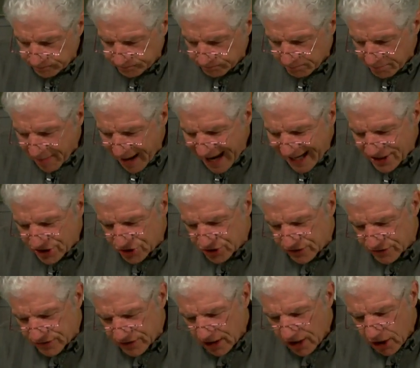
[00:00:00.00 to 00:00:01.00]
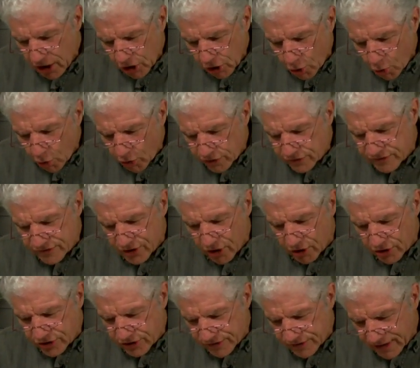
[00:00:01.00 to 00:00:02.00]
Matches.
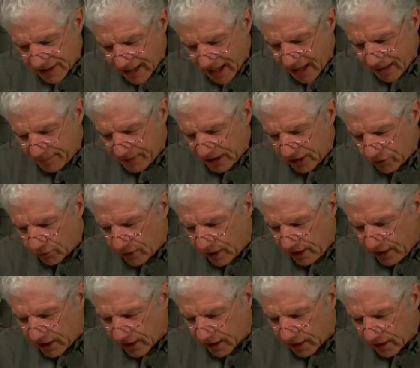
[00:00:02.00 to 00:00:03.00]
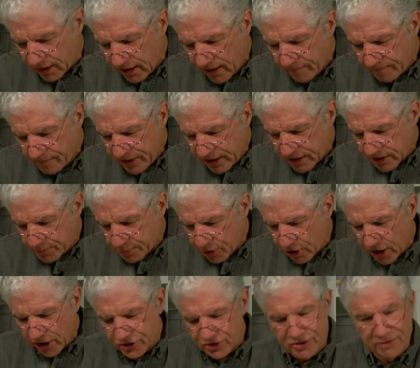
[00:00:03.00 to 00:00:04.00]
Cornstarch is a common ingredient in the
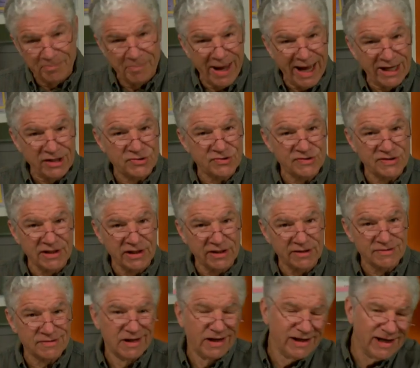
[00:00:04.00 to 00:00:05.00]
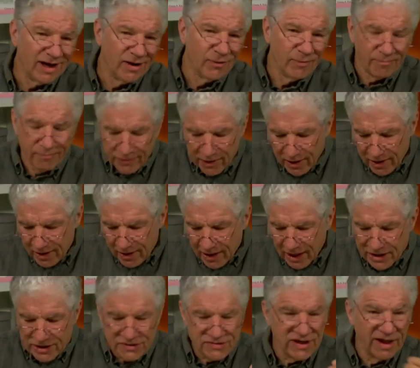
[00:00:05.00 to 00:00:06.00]
production of matchsticks. Now, I
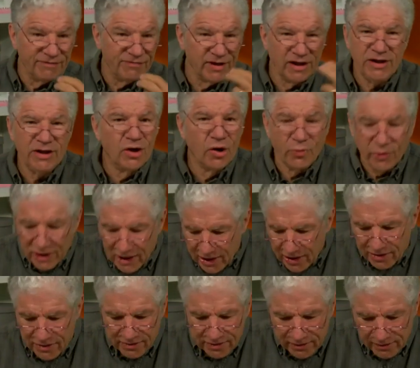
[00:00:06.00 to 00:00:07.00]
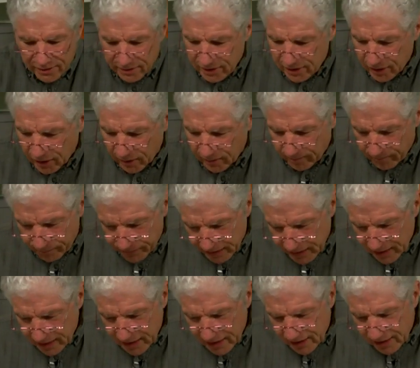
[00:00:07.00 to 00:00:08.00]
just left, you don't eat, you know,
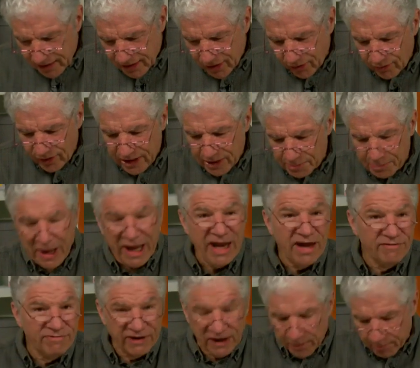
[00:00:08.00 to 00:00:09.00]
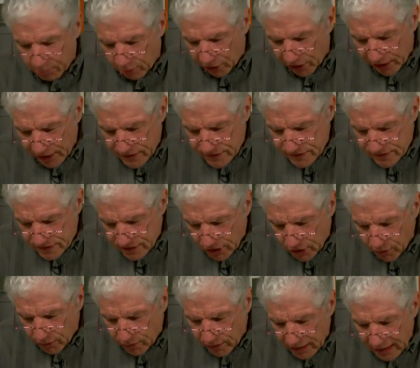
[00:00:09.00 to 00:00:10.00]
you don't eat paving bricks. You
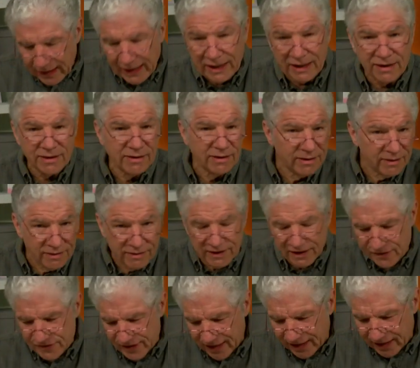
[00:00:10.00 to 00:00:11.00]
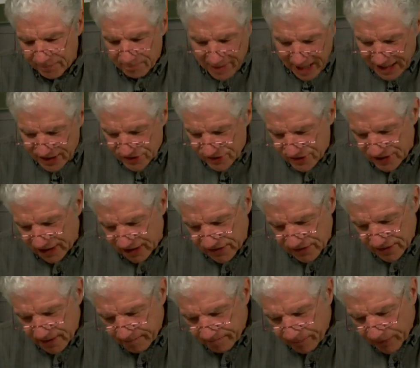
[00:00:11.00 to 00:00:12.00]
don't eat things like matchsticks.
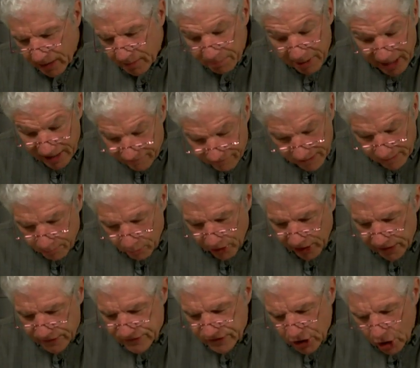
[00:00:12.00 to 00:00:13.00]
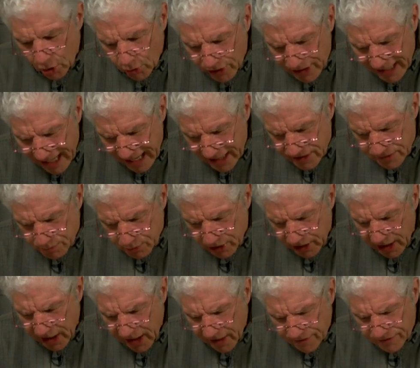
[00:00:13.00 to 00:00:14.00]
Paving bricks, coated aspirin.
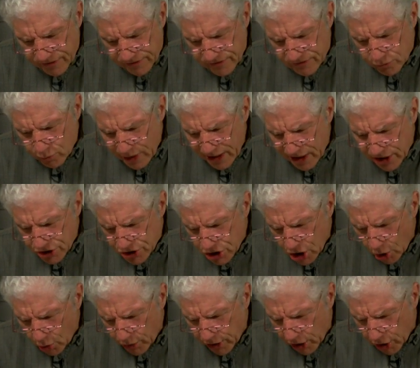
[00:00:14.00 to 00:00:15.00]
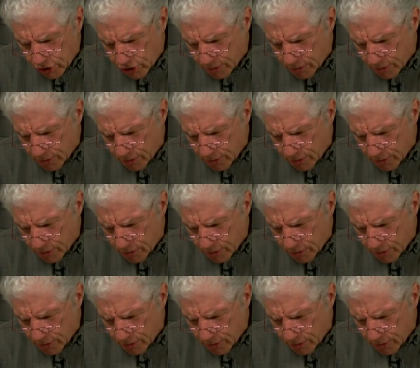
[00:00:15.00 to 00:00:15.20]
The Swedish coating on your